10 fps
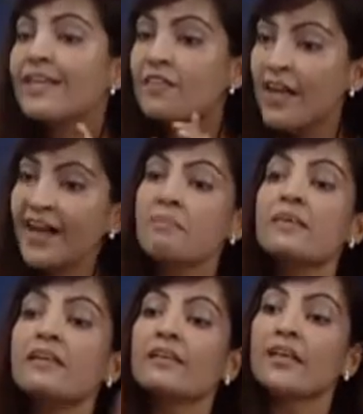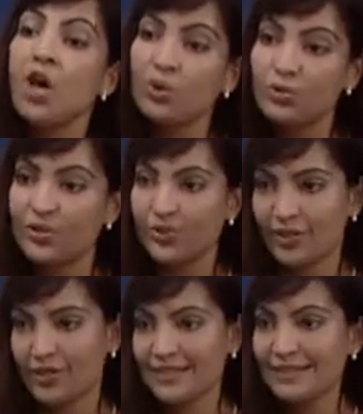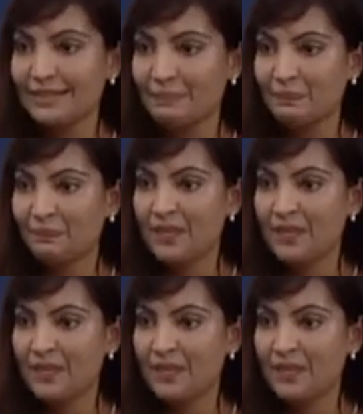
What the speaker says: That immediately goes to their team.